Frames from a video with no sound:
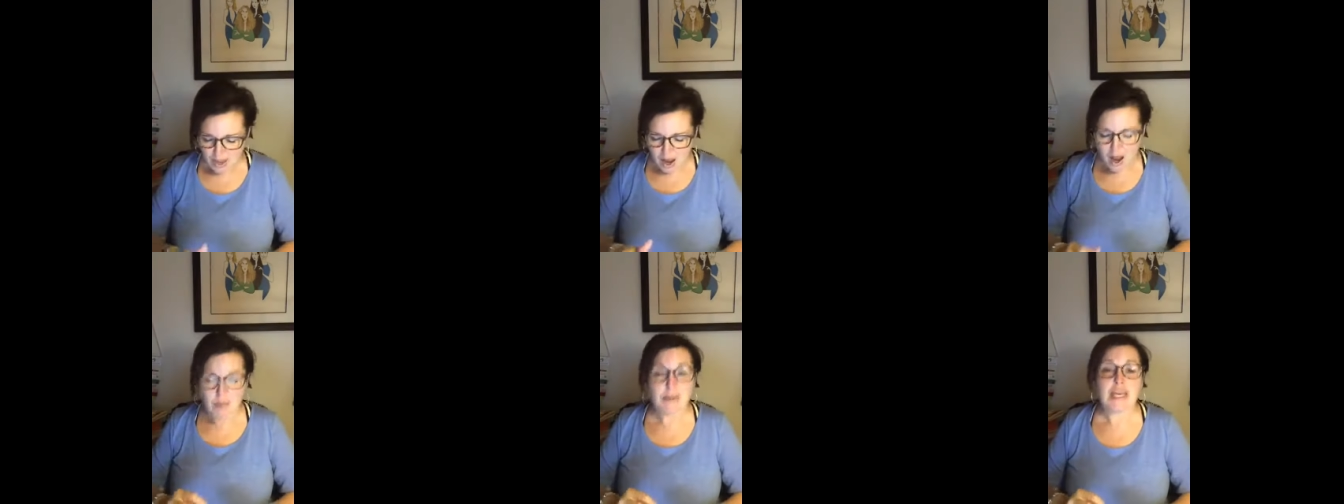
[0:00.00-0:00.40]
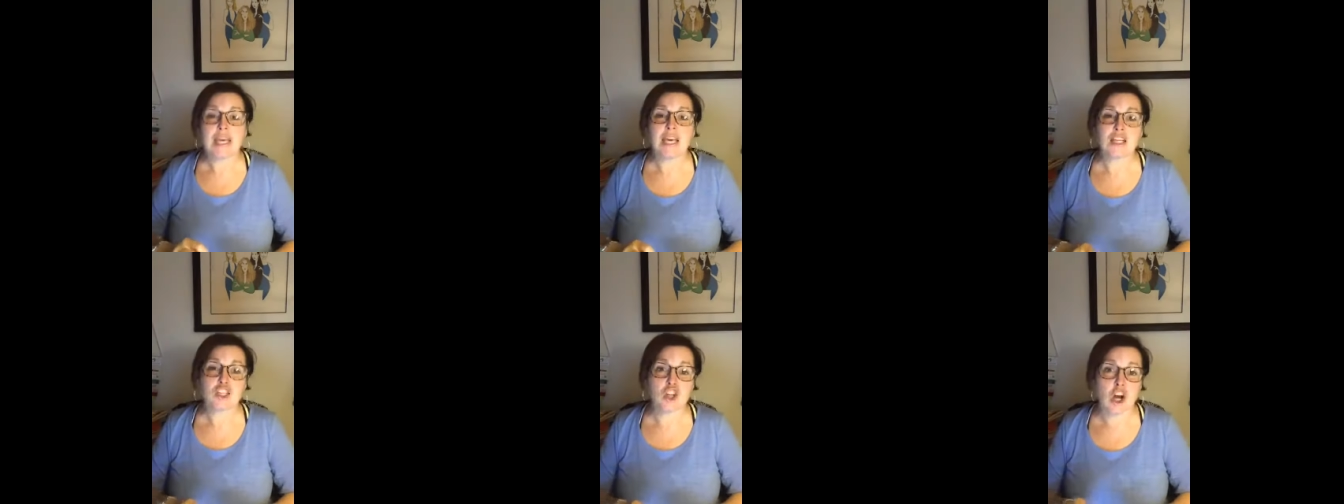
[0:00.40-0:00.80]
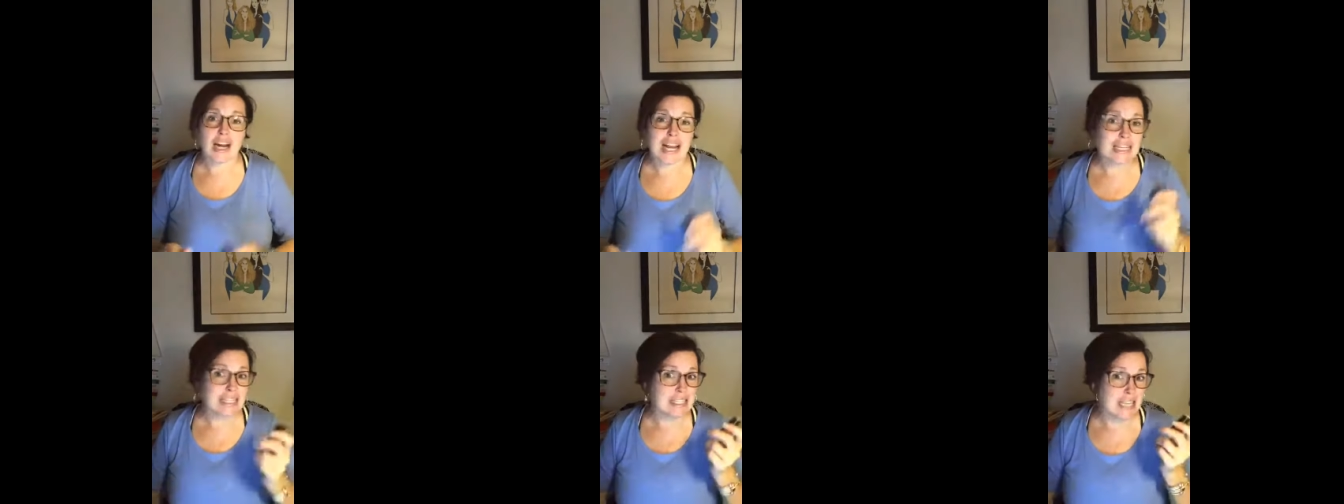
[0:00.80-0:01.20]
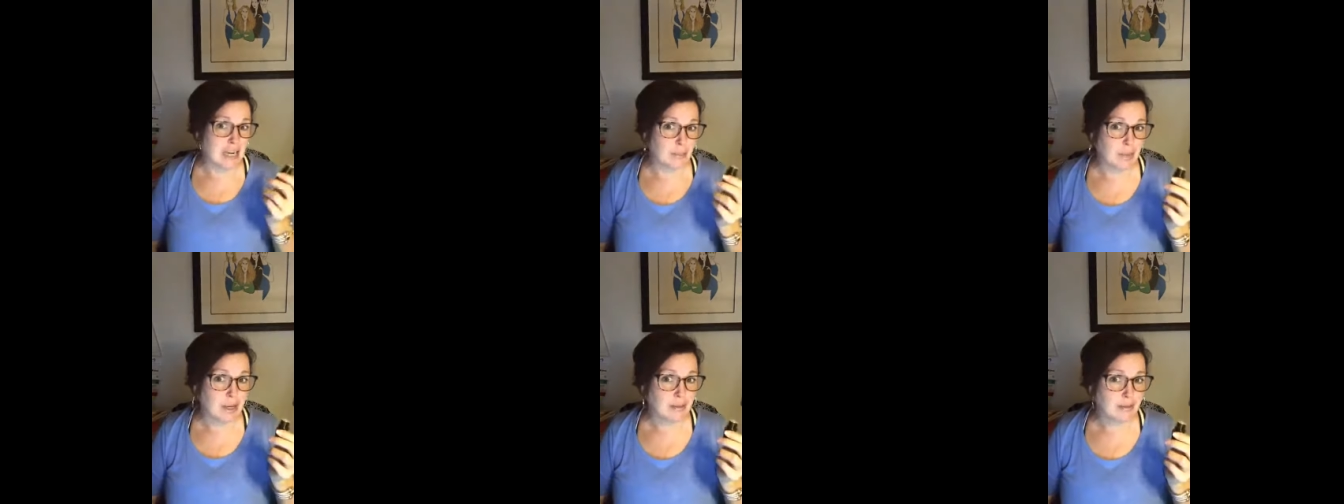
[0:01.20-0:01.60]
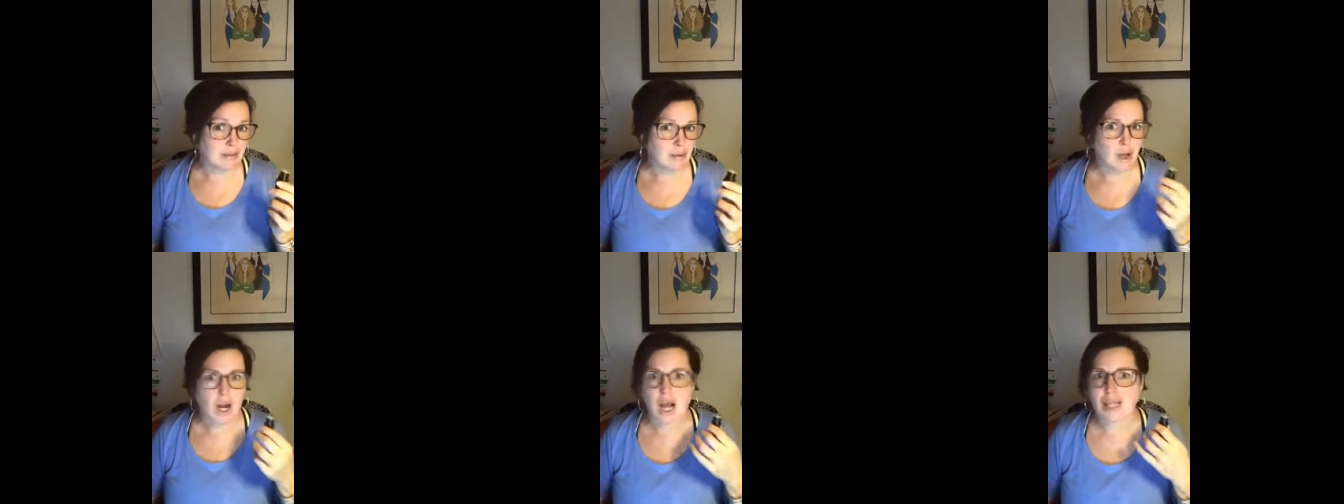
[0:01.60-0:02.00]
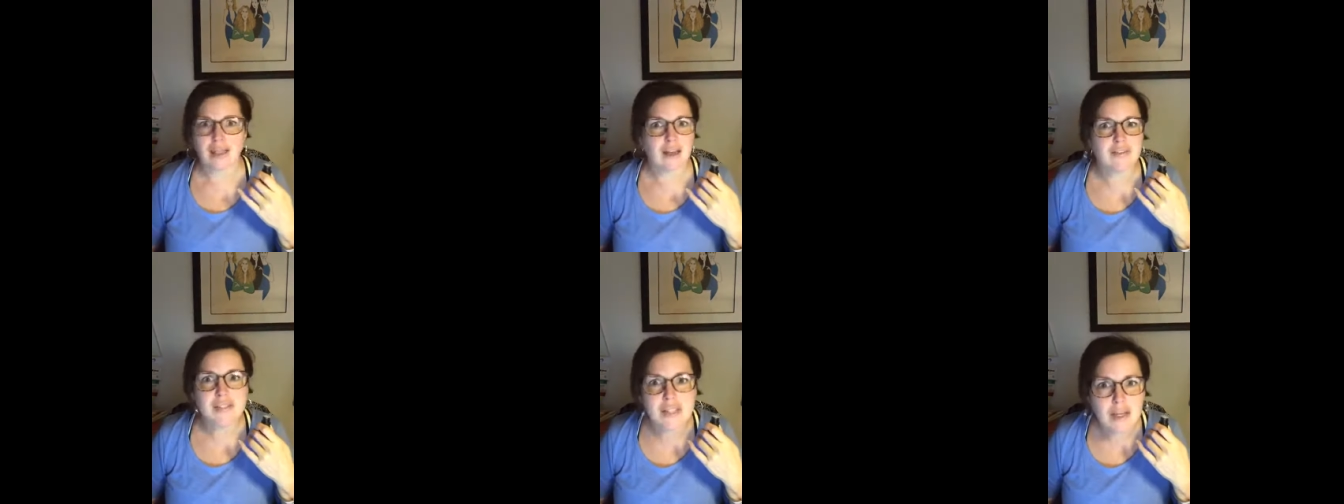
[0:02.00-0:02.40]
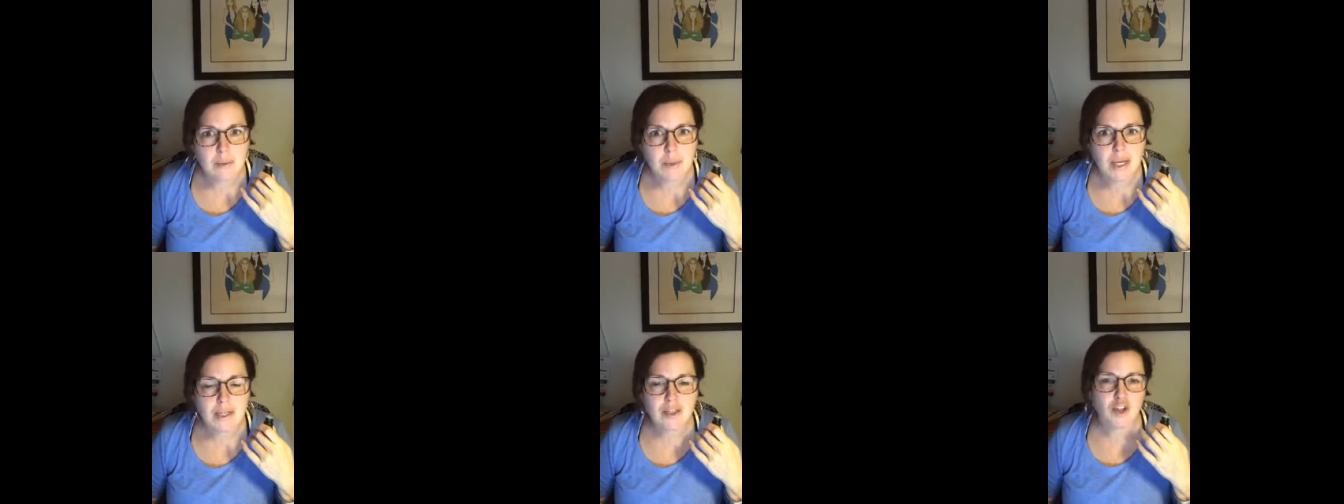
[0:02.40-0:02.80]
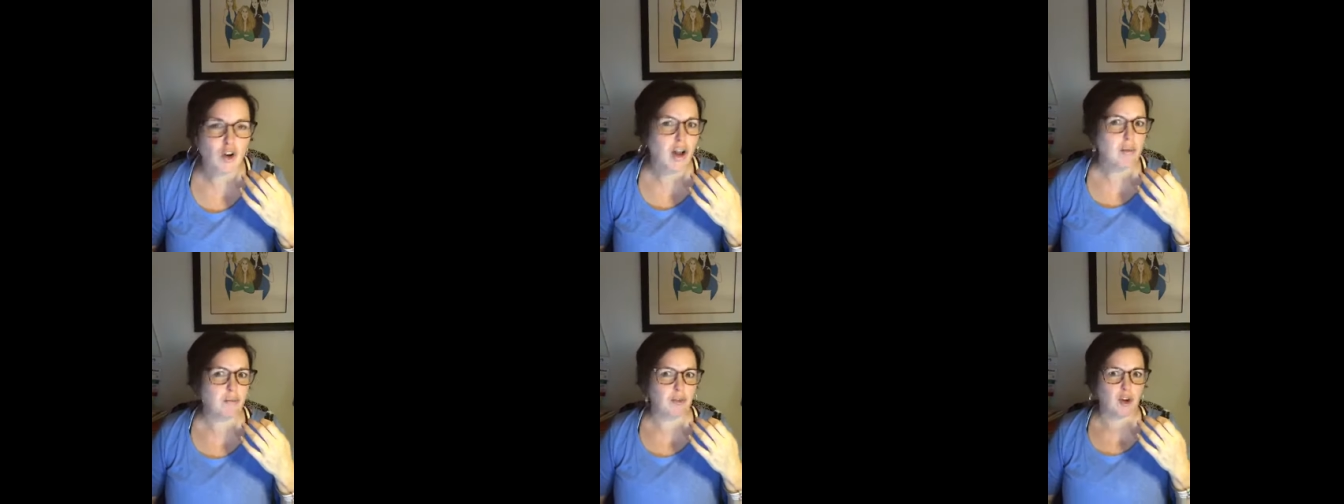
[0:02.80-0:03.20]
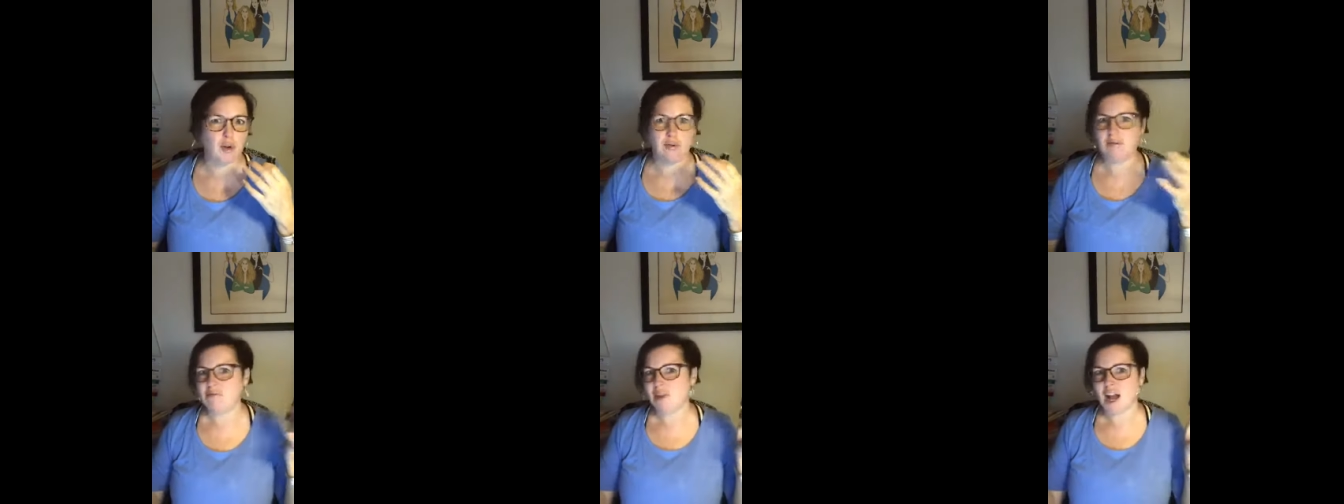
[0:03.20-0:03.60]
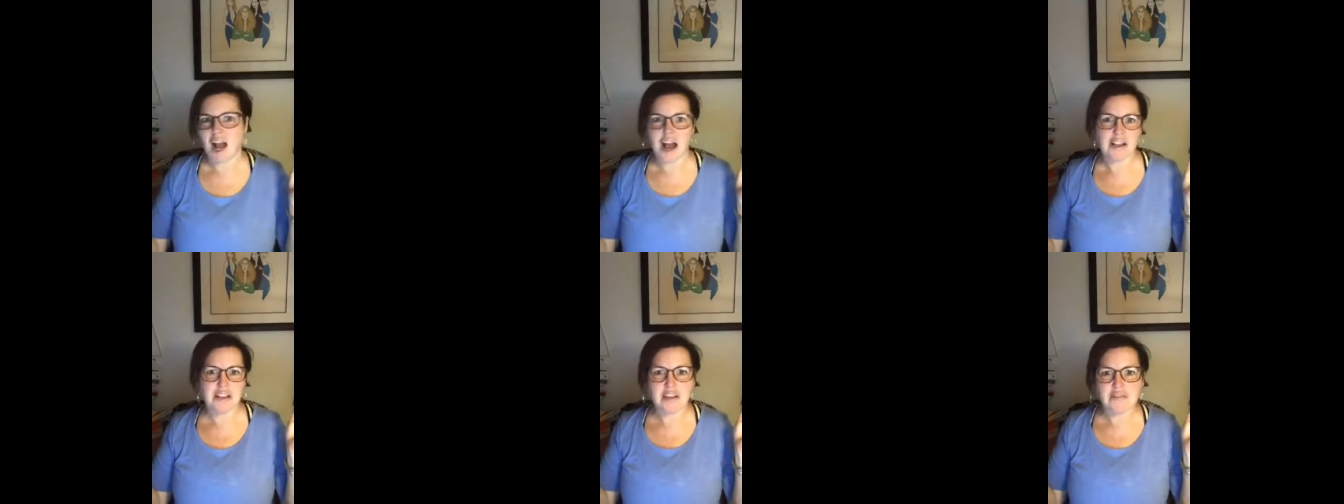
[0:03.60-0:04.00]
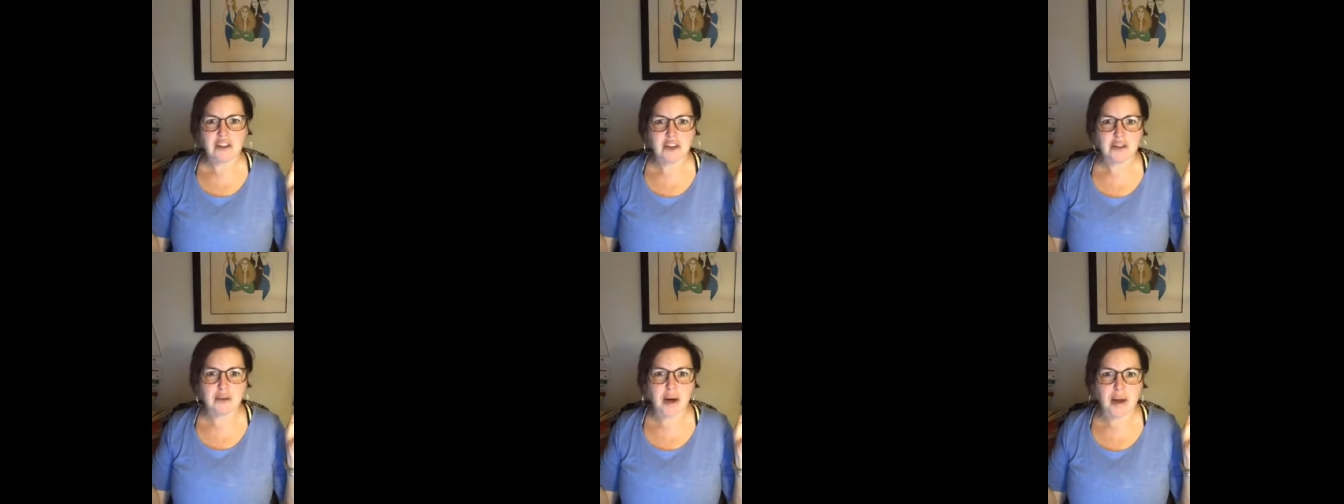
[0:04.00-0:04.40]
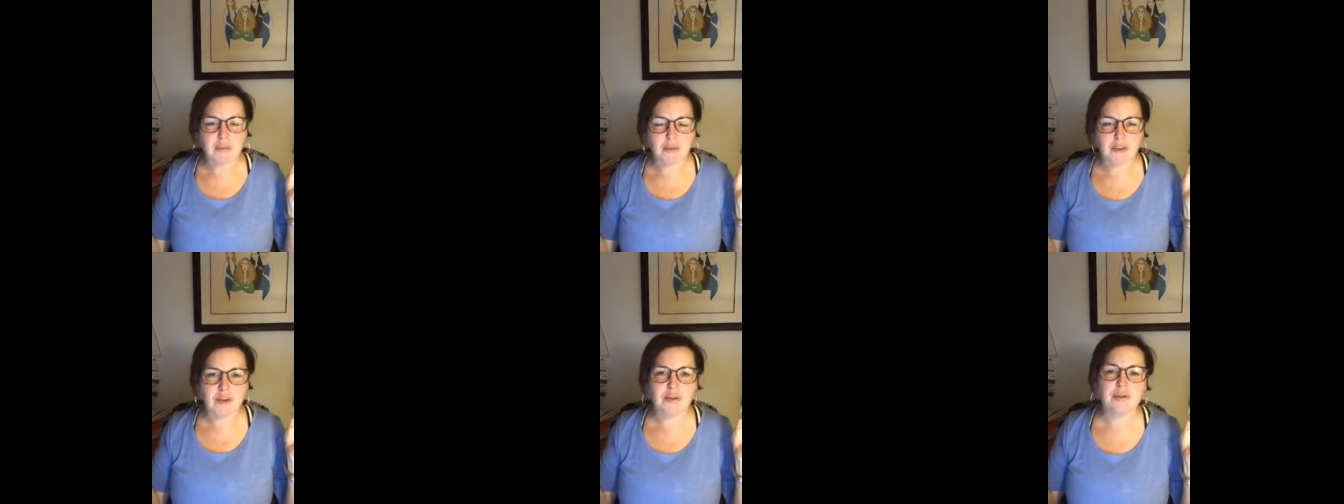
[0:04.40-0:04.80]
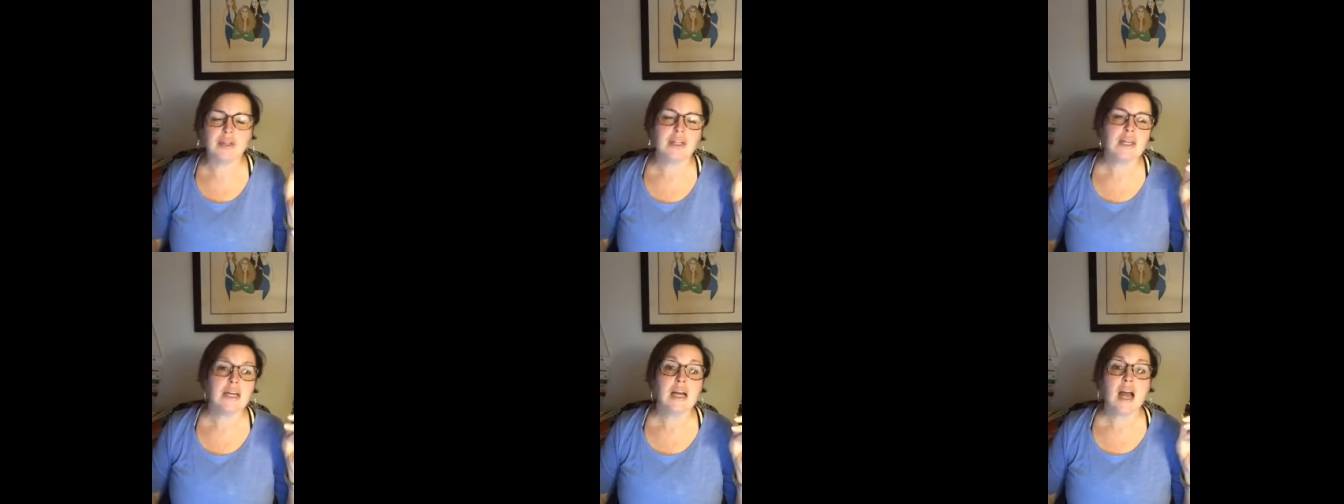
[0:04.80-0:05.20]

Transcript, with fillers: Um, Kickstart has cinnamon, and I love cinnamon, grapefruit. I love good grapefruit.